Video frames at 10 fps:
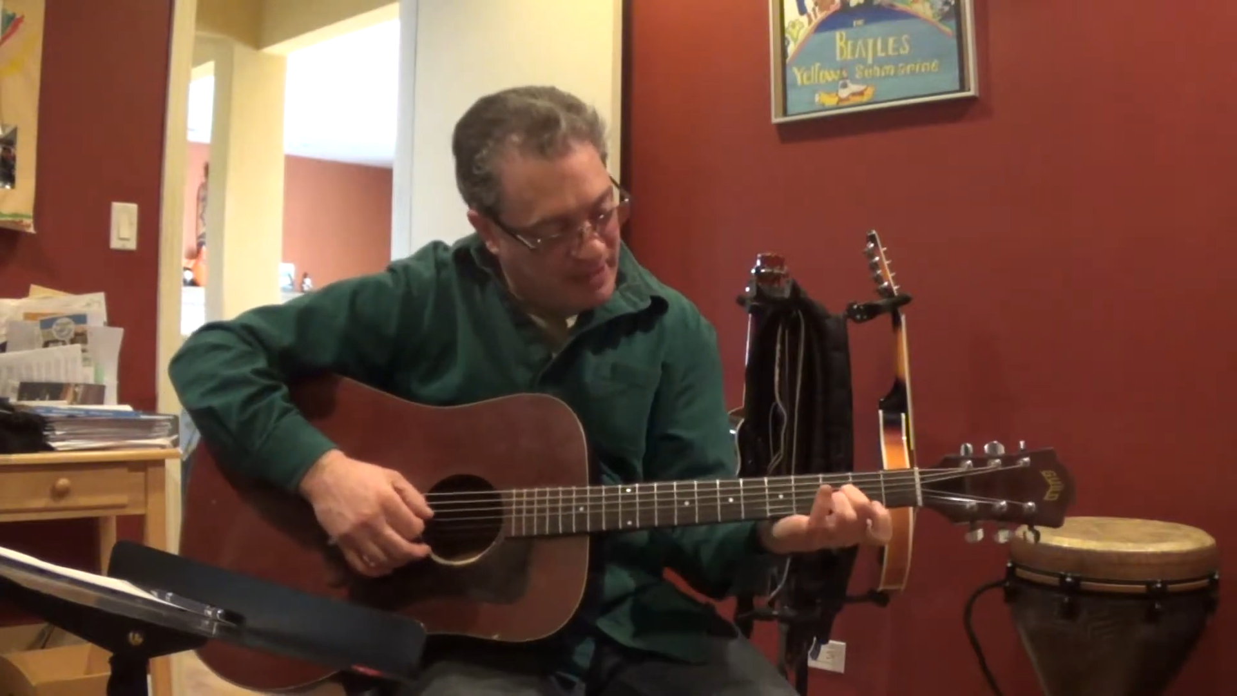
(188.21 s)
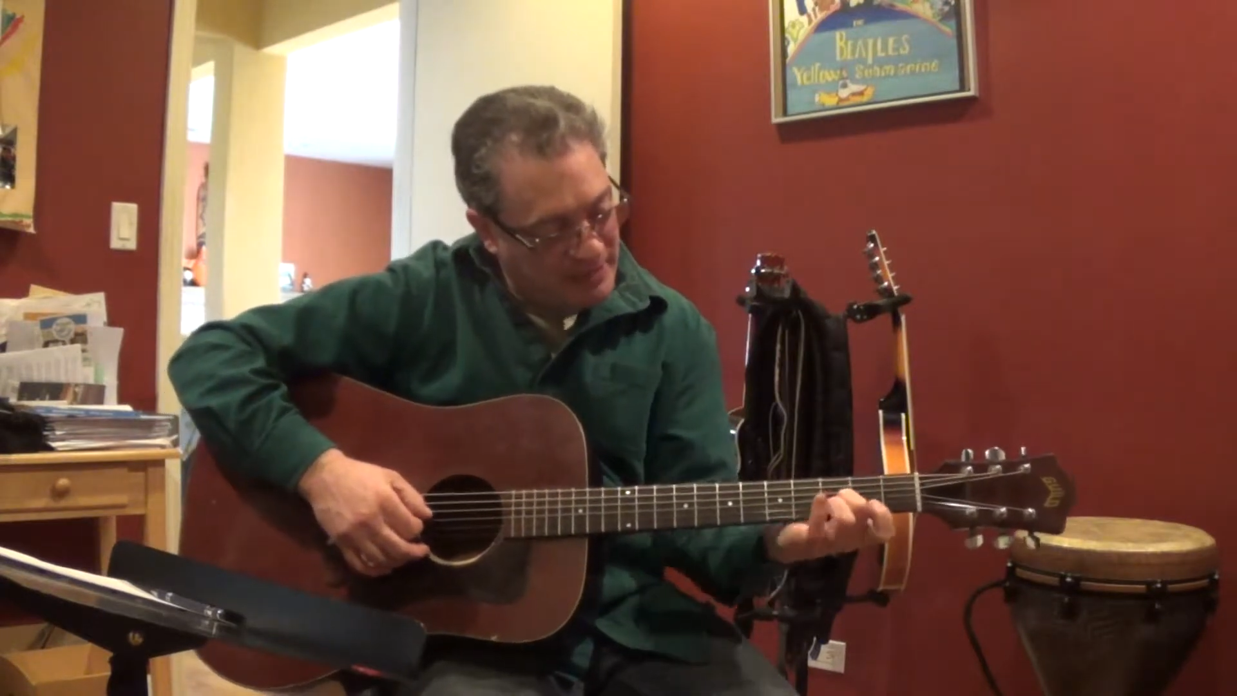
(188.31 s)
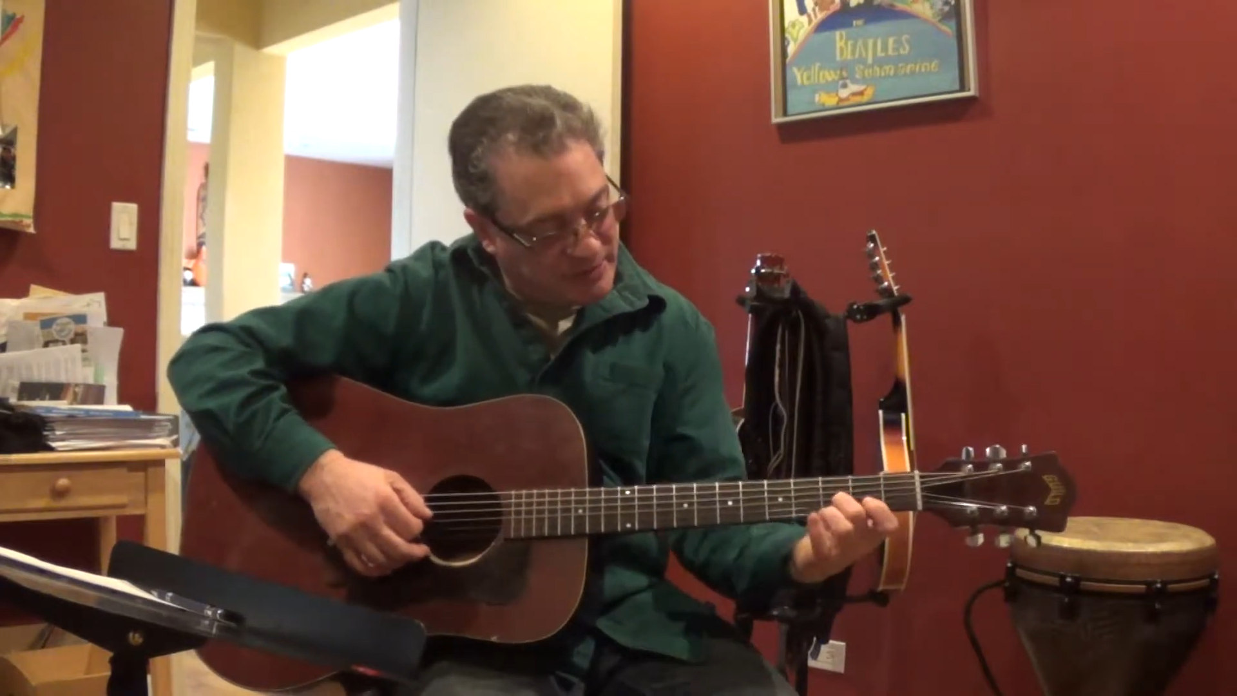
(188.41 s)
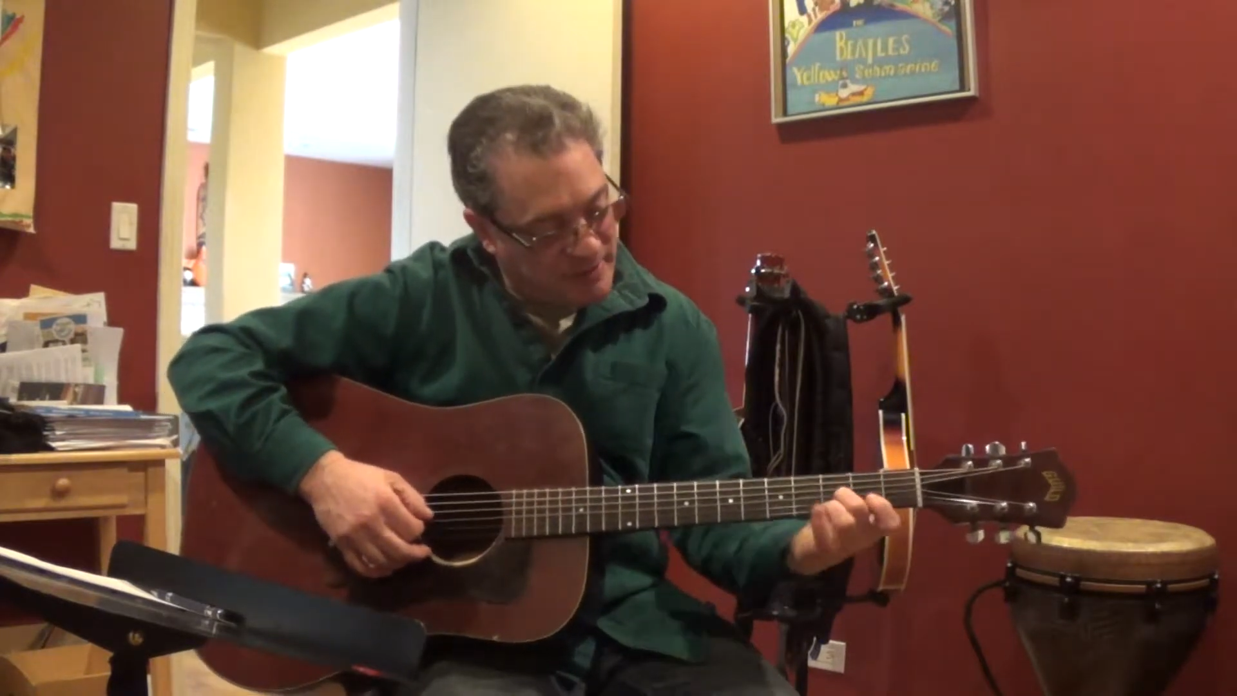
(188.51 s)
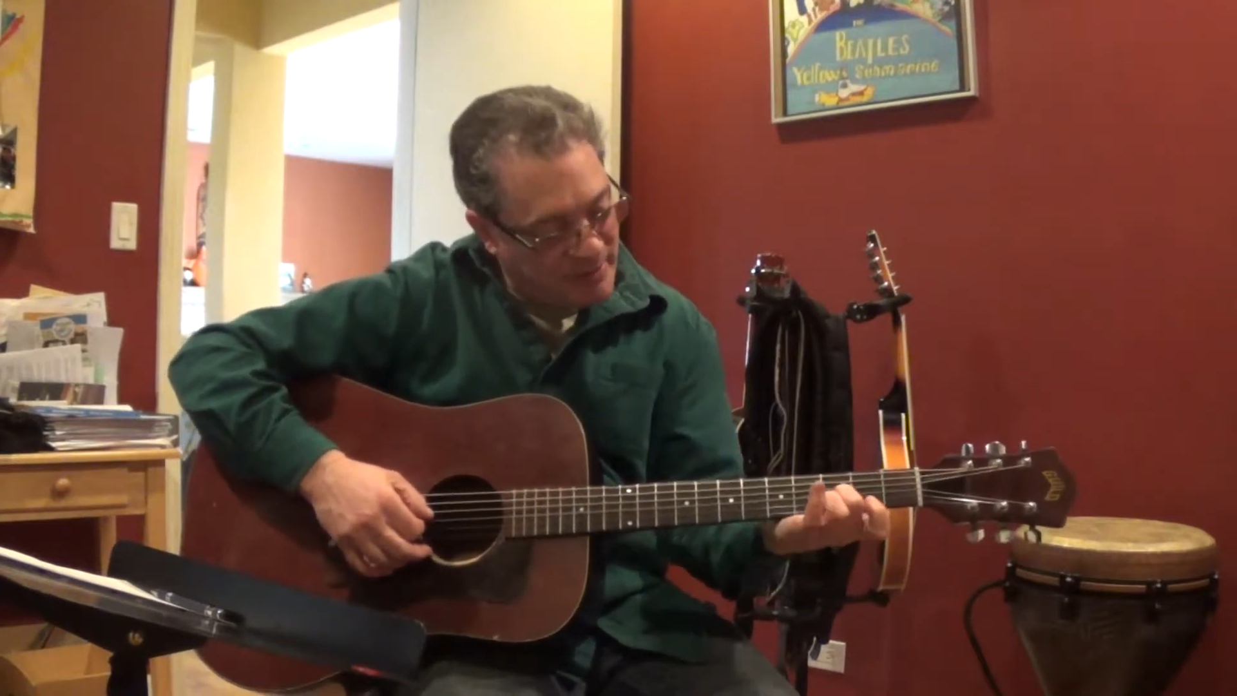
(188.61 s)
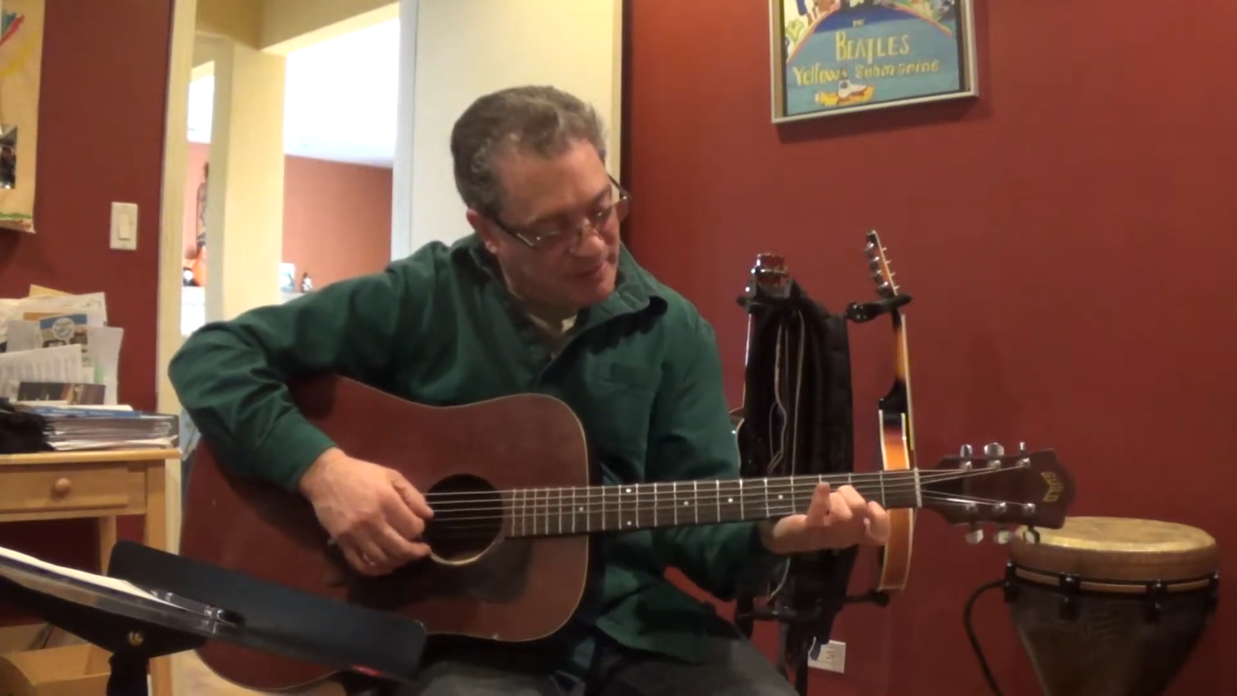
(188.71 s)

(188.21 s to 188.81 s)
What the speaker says: hand's going to be